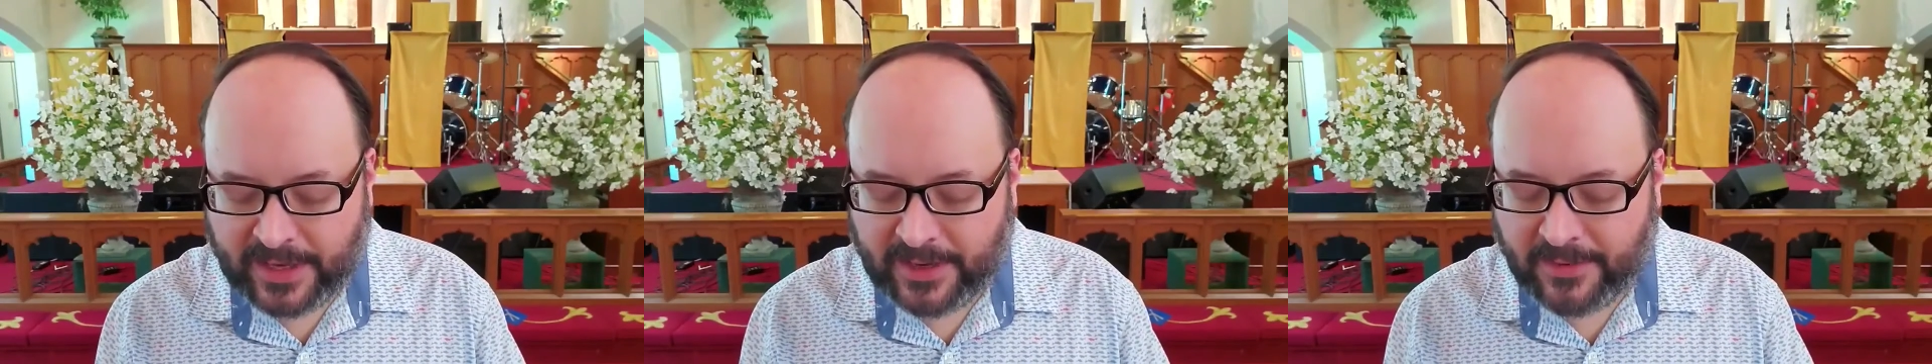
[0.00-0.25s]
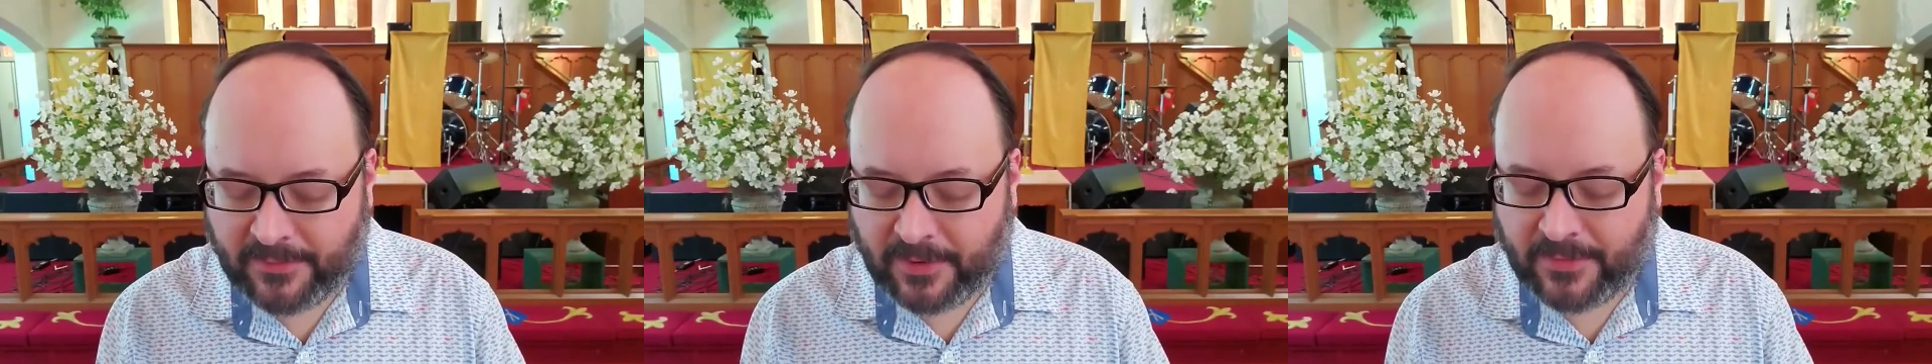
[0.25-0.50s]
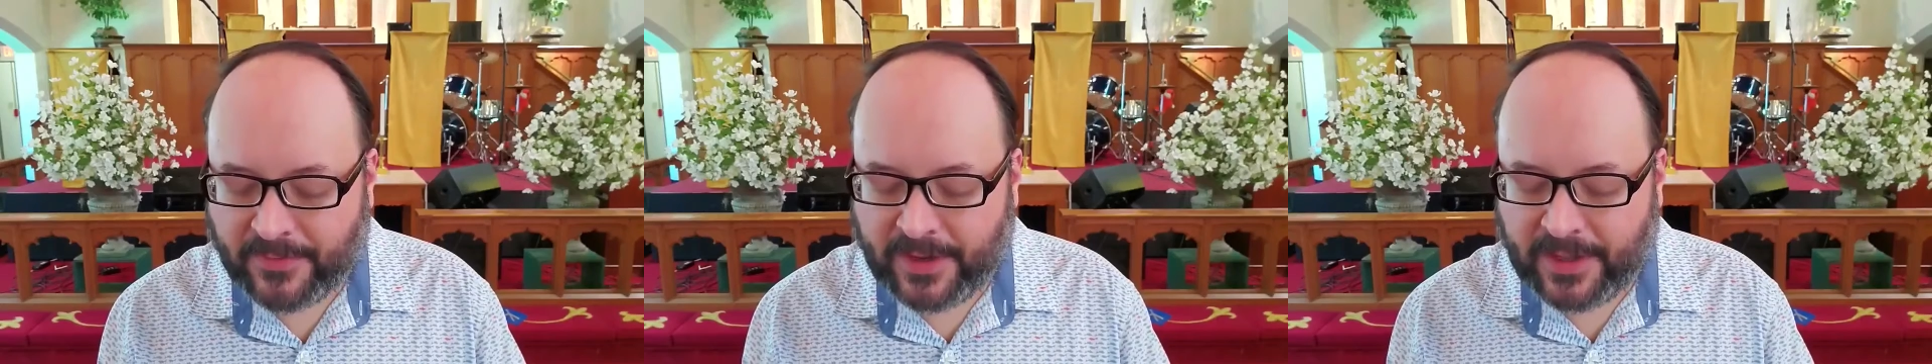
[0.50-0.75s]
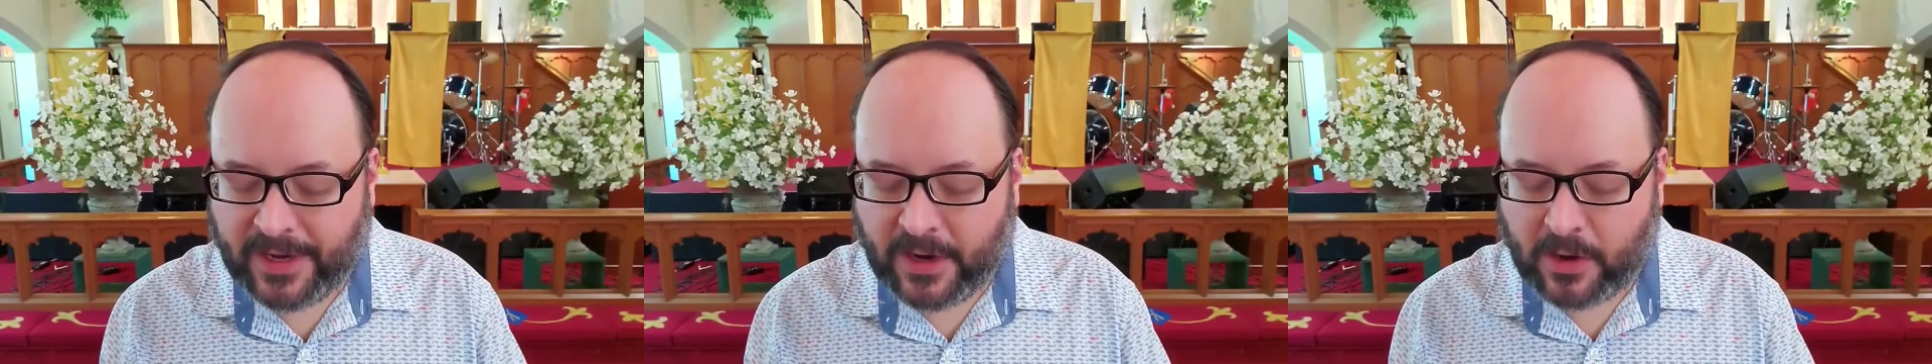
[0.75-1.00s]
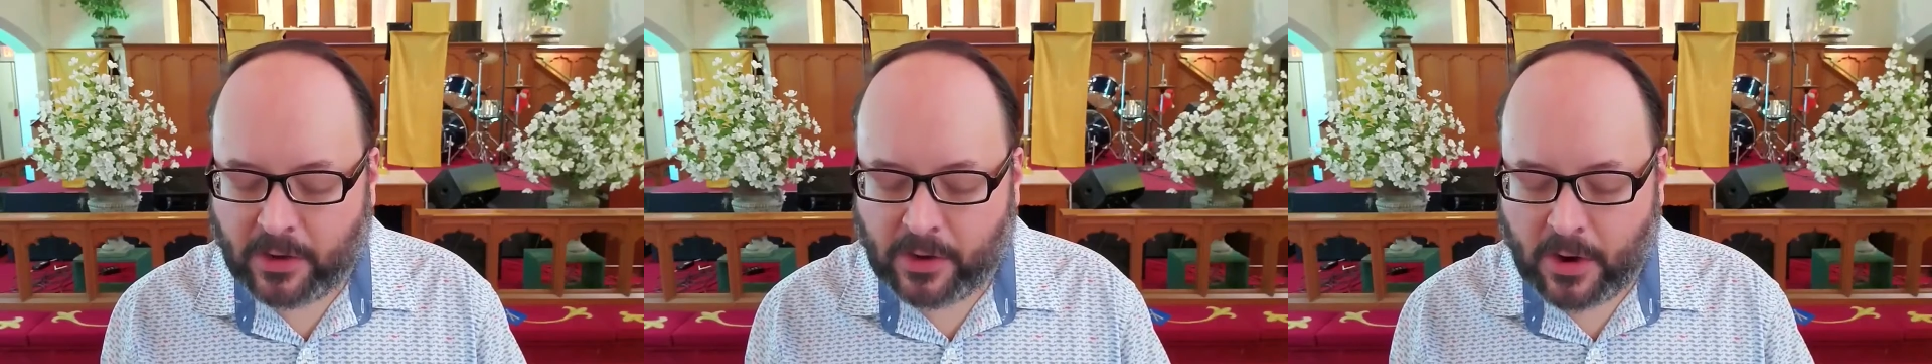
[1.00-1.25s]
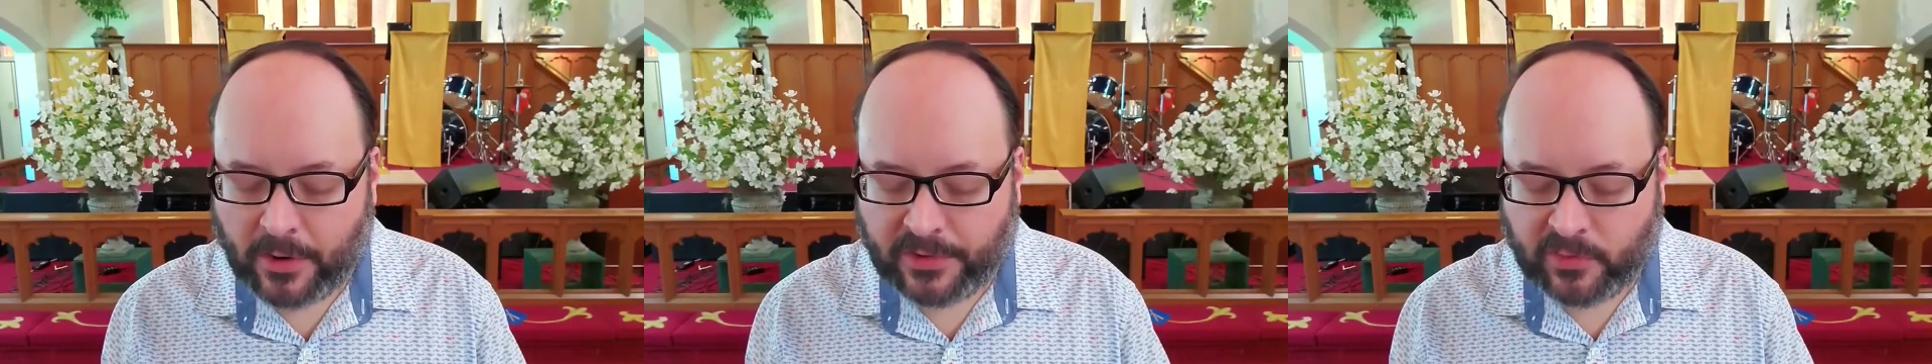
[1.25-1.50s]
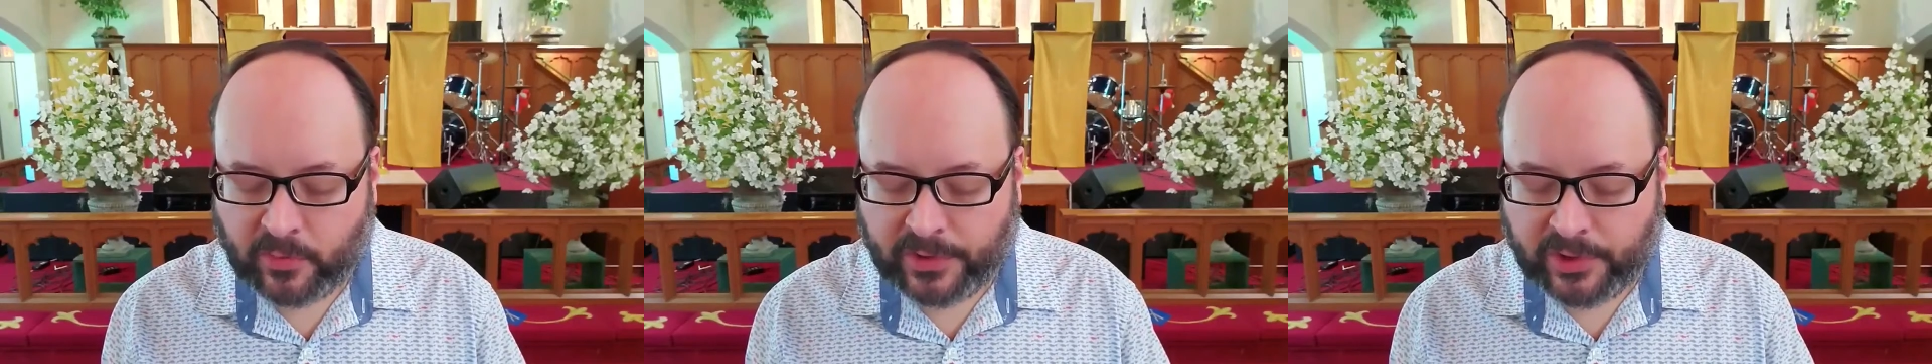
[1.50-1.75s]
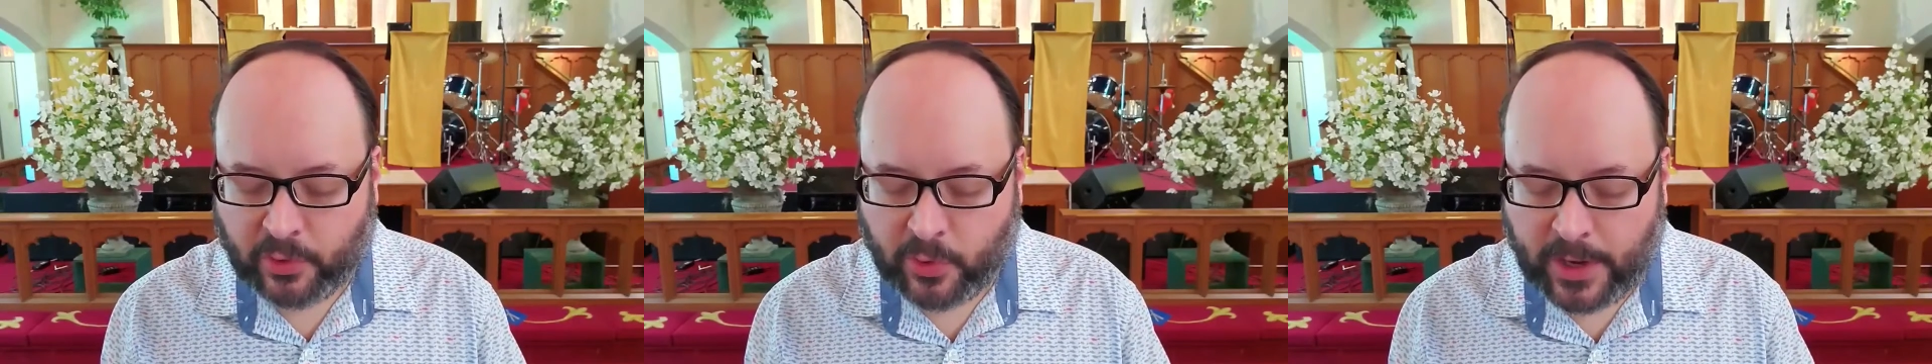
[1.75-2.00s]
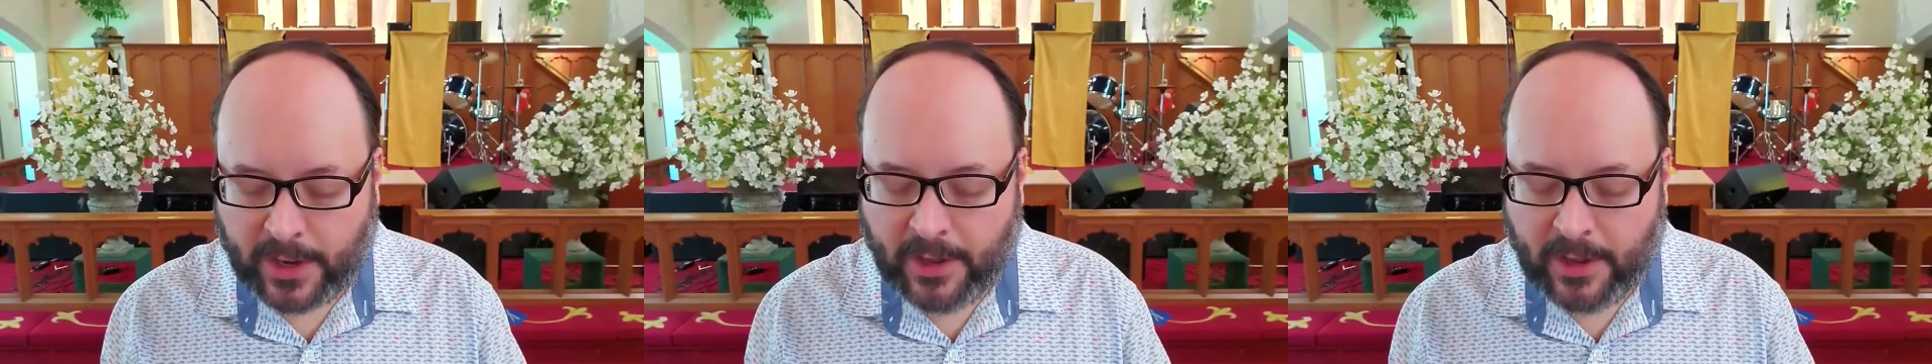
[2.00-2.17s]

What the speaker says: you for filling our hearts with joy.